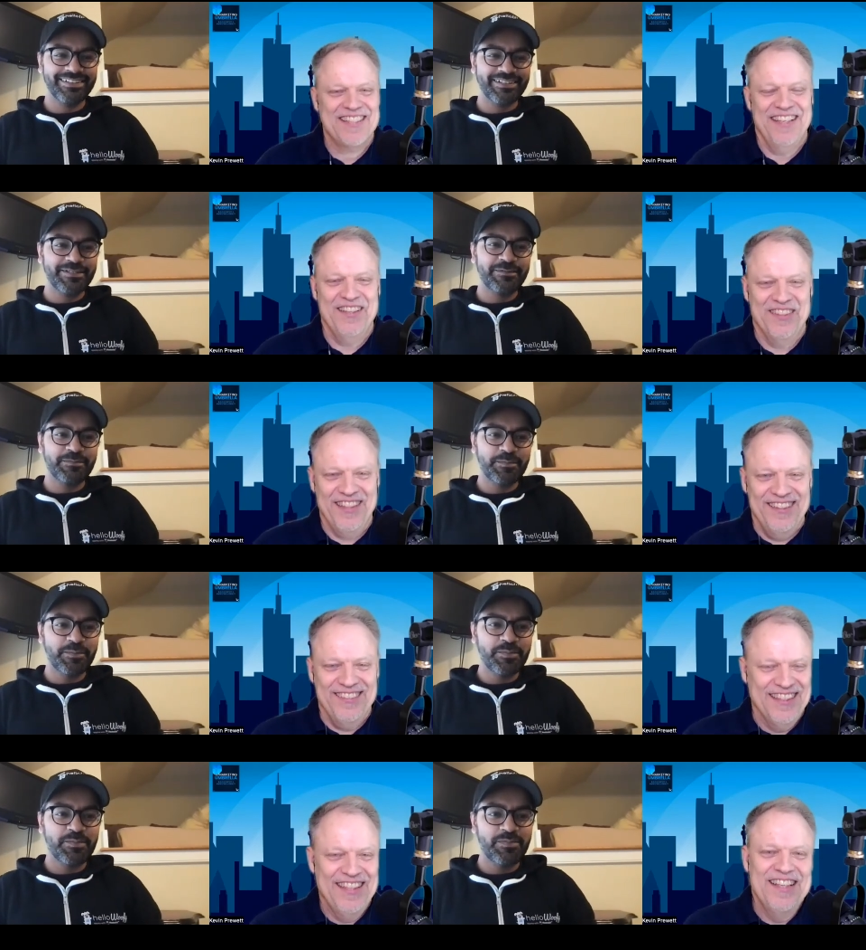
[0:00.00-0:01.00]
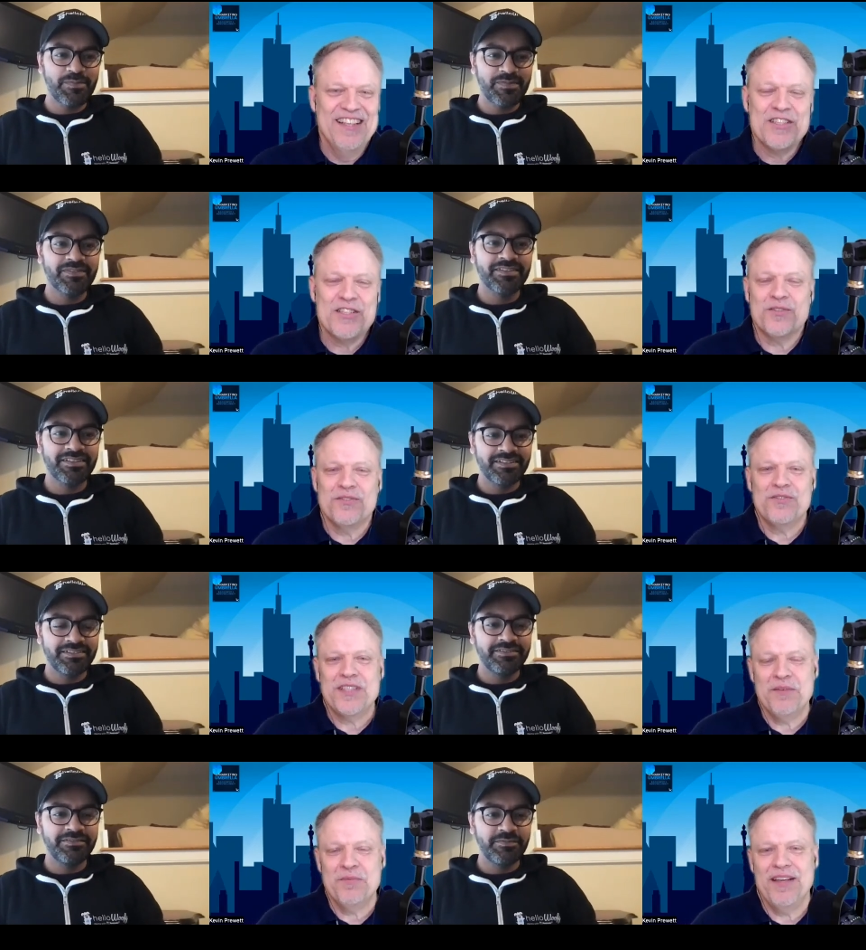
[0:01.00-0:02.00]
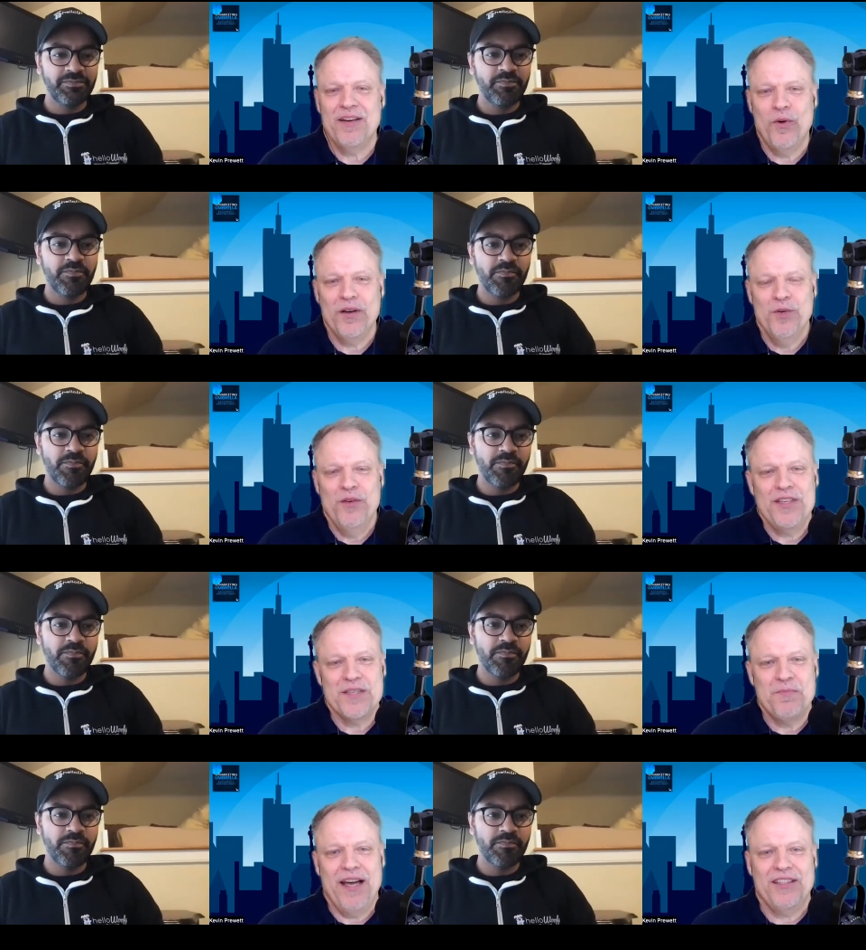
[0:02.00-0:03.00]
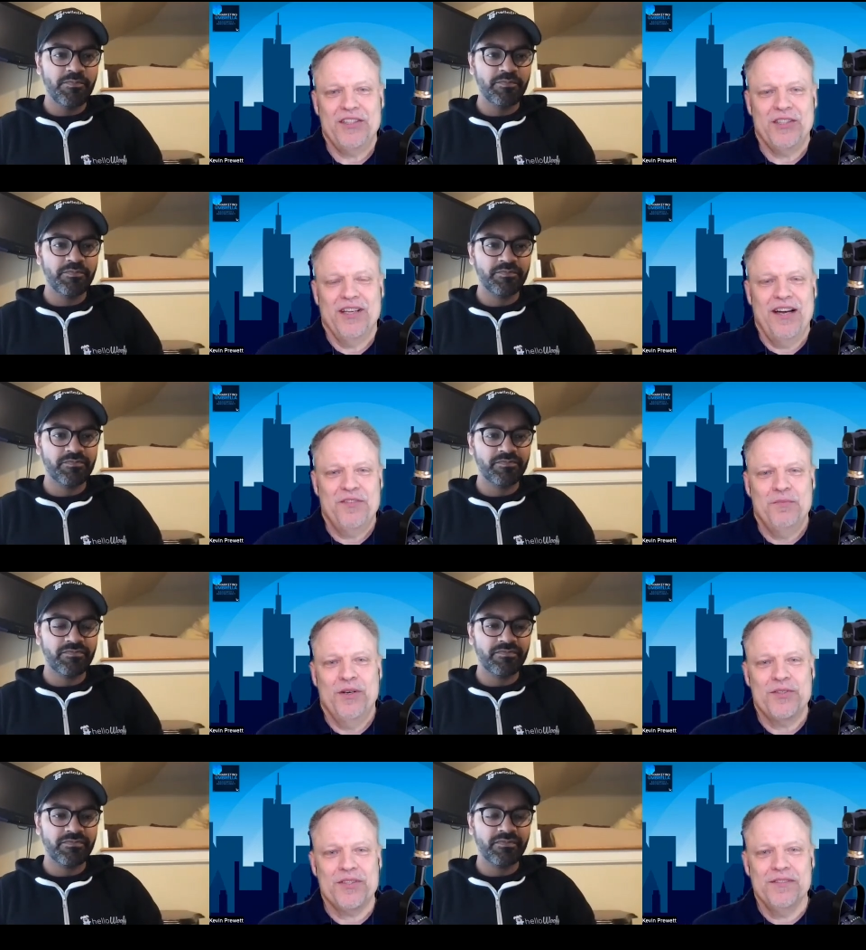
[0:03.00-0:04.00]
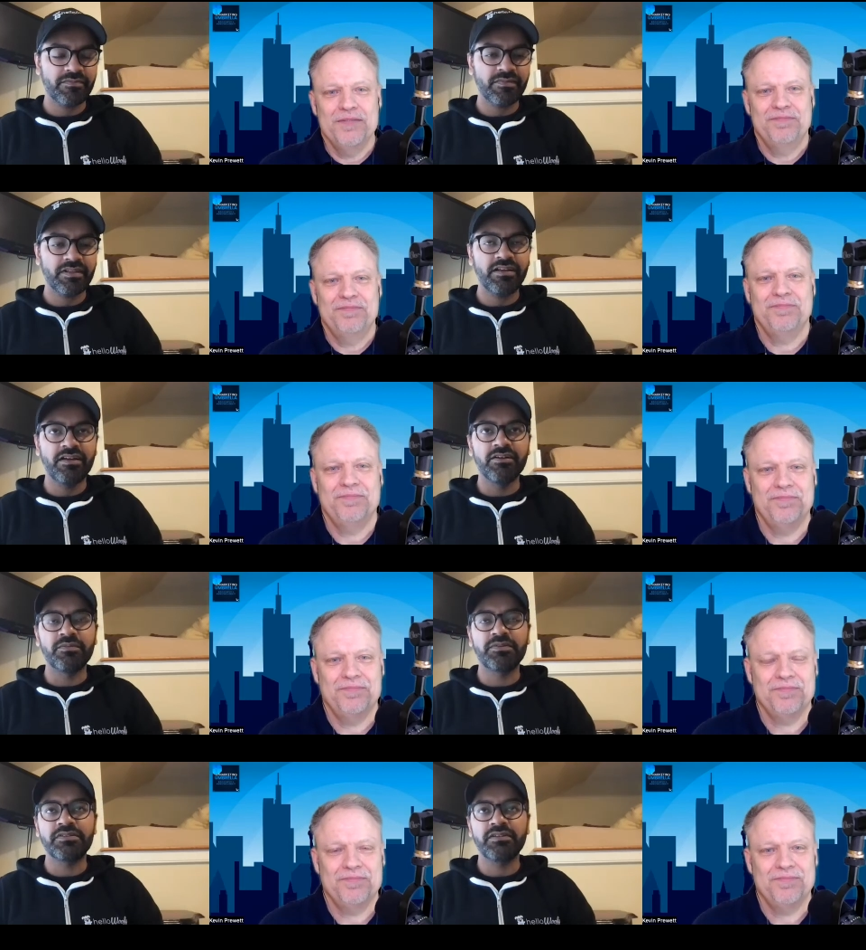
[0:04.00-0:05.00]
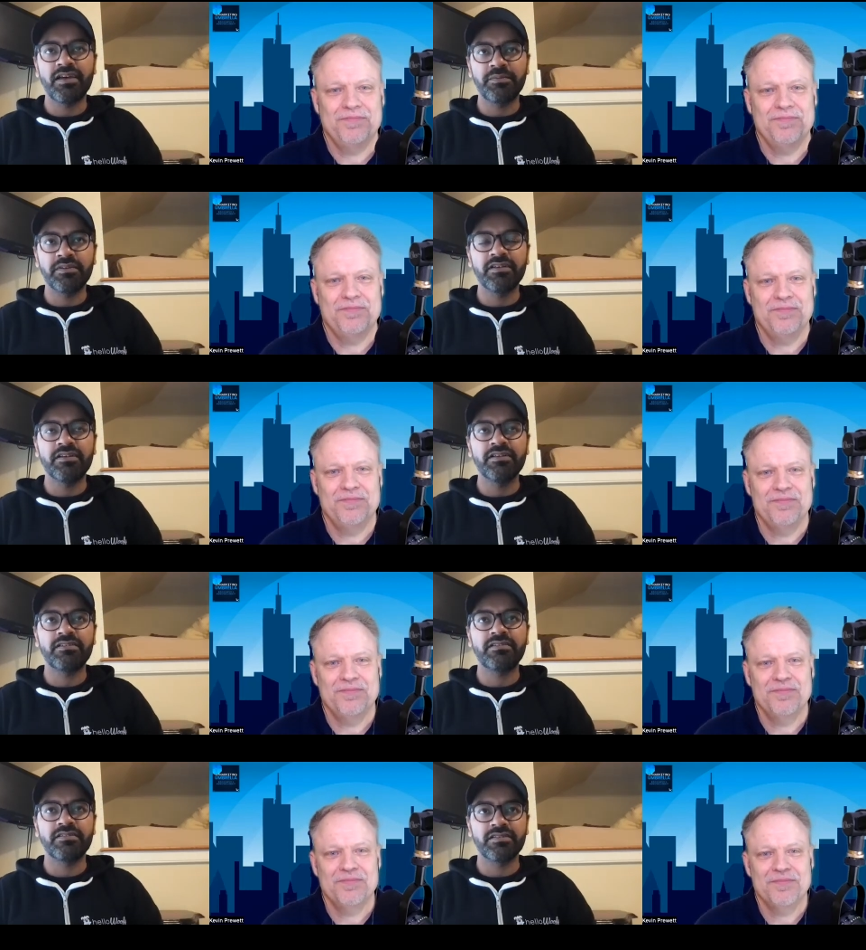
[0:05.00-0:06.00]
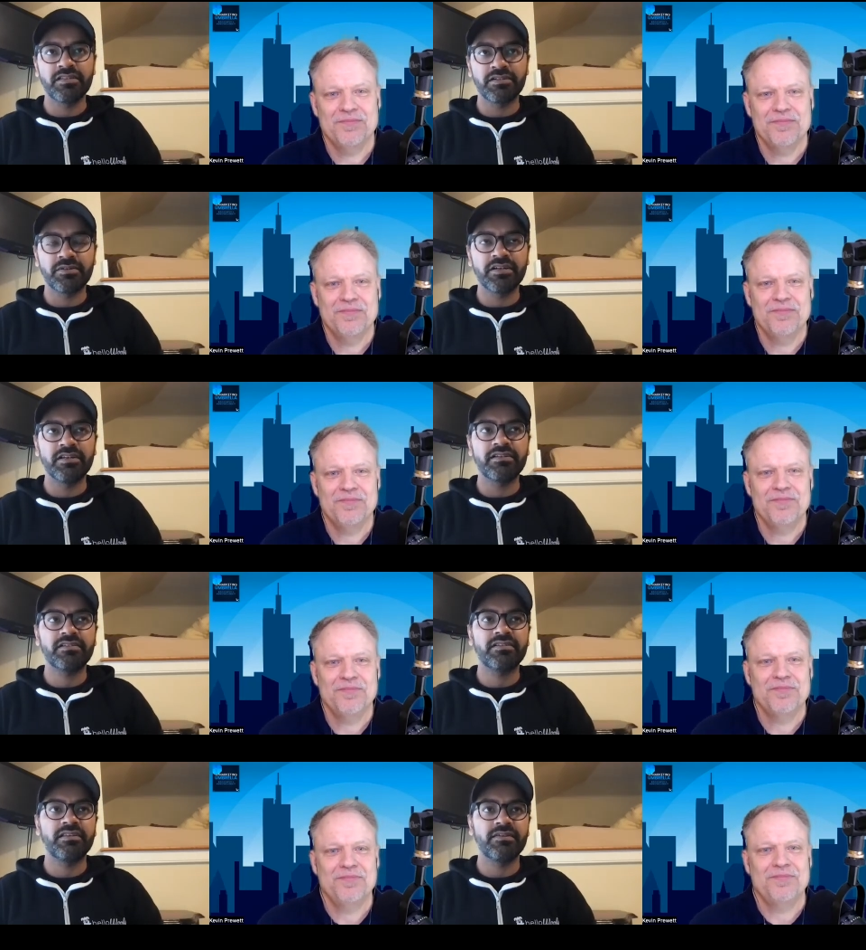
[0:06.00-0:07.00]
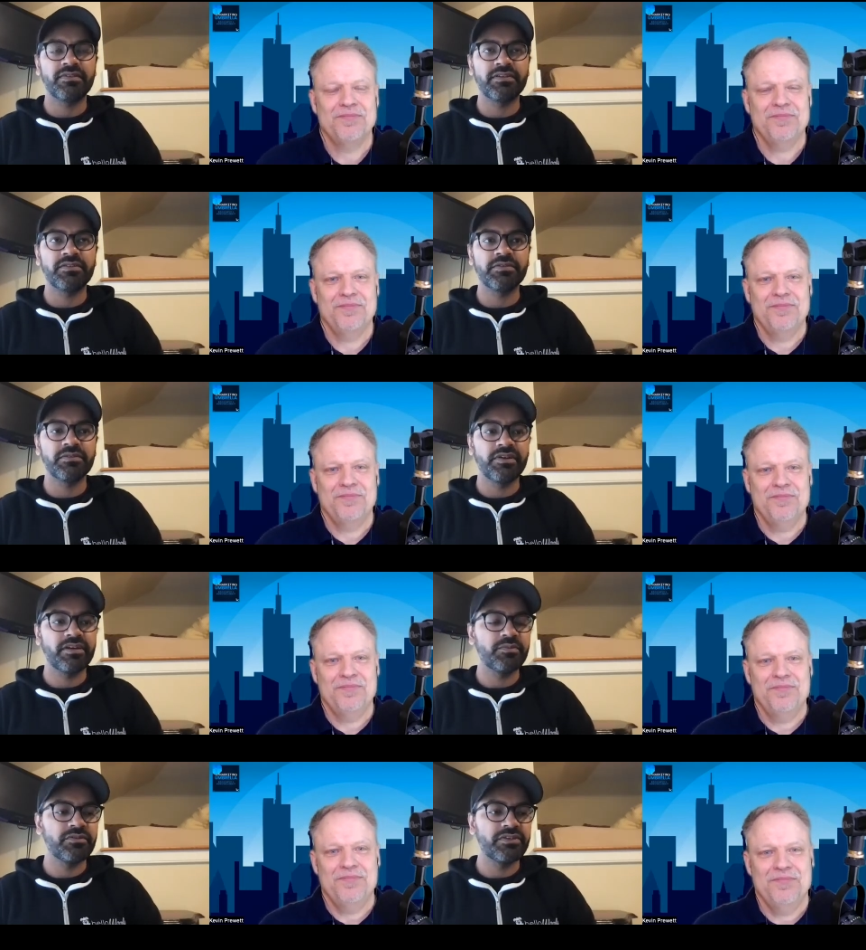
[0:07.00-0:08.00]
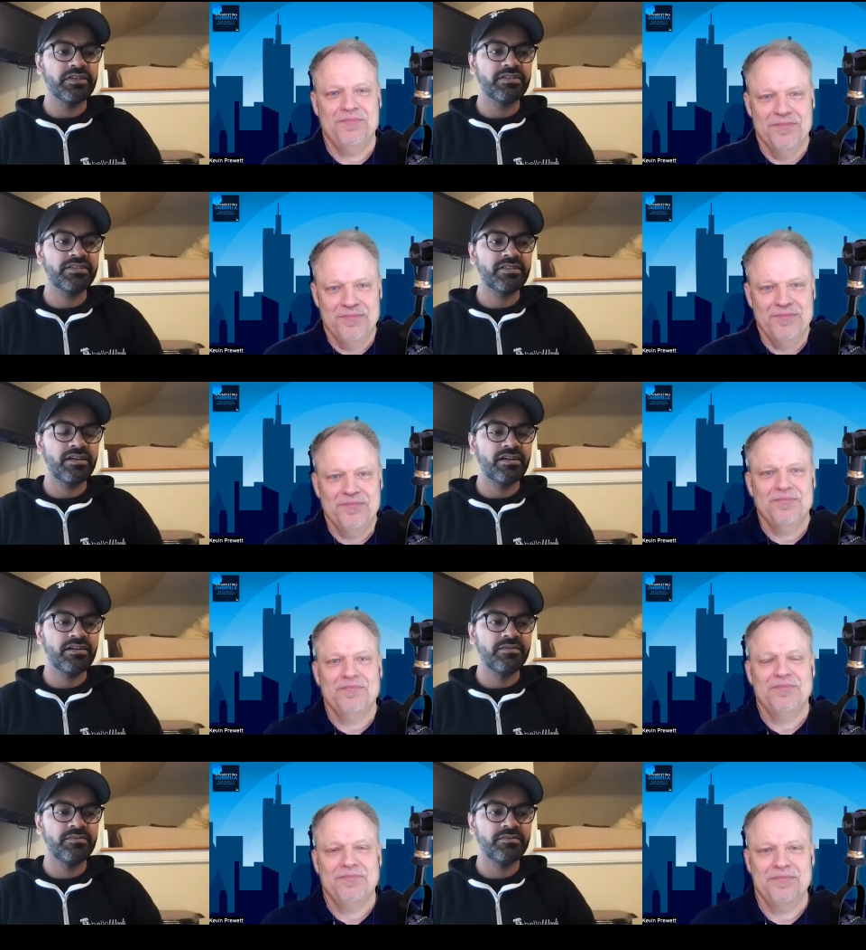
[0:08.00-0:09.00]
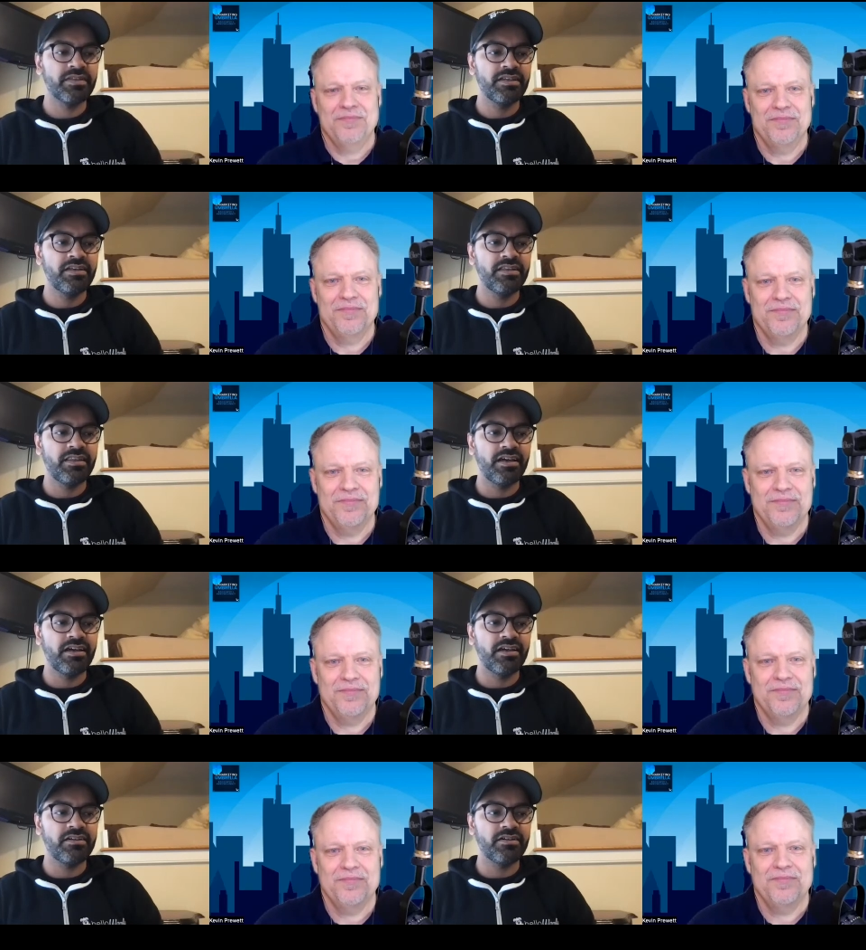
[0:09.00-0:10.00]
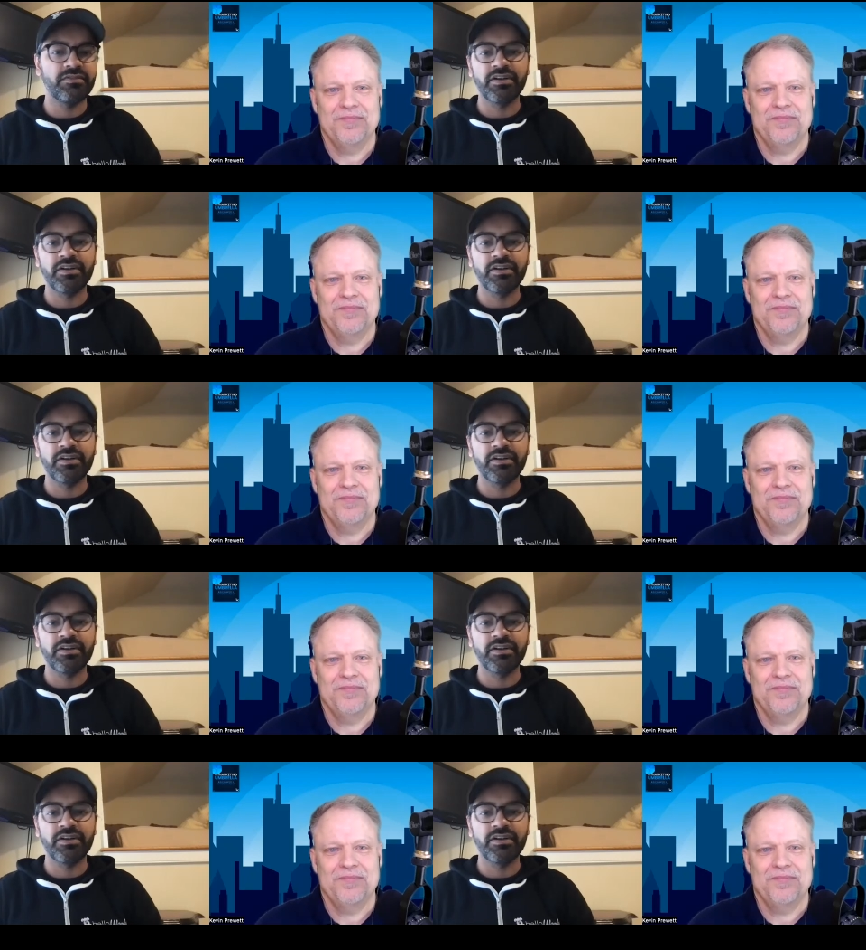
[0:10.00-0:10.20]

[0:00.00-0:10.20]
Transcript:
Speaker 1: it ever? Yeah. So tell me, what movies impacted your life the most?
Speaker 2: Oh, Pursue Happiness, The Secret, definitely two great movies um, that are very